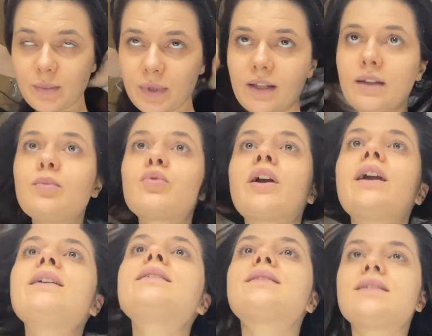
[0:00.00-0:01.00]
my little
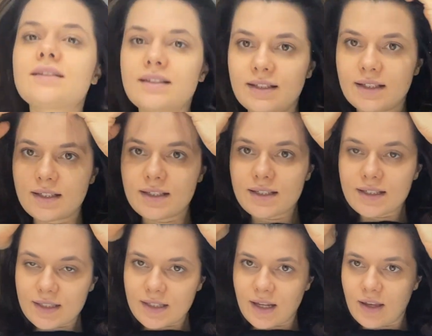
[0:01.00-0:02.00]
brace is gonna
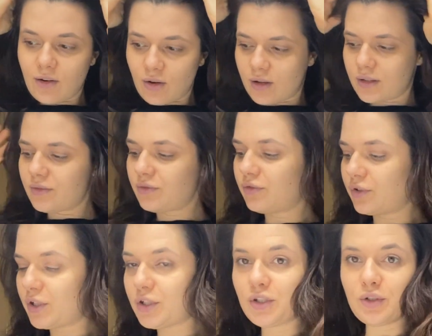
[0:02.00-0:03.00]
stay on
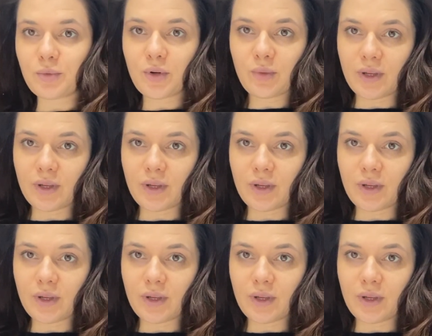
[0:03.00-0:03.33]
for 2 more